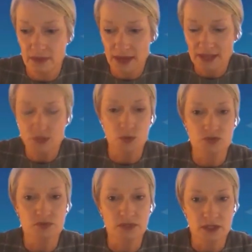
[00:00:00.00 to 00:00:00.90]
that's what's
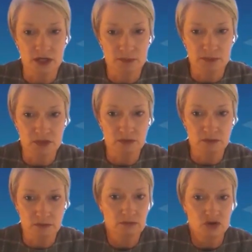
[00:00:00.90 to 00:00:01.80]
really going to be
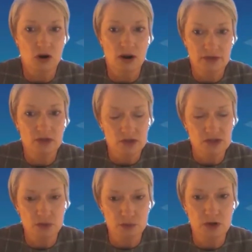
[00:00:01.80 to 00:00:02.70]
driving use of
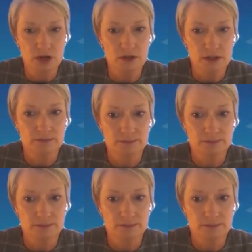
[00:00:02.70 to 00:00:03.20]
the product.